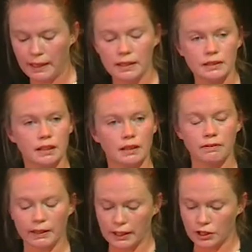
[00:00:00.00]
So the
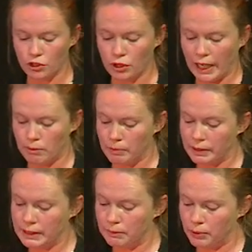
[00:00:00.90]
financial
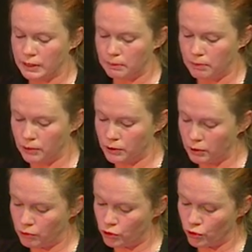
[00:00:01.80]
capability principles
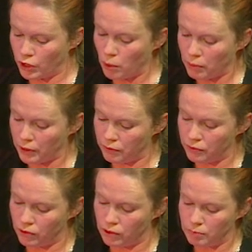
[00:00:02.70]
that were drawn up by the
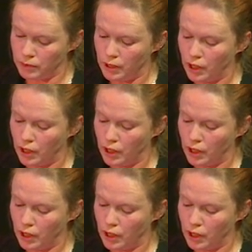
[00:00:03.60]
Forum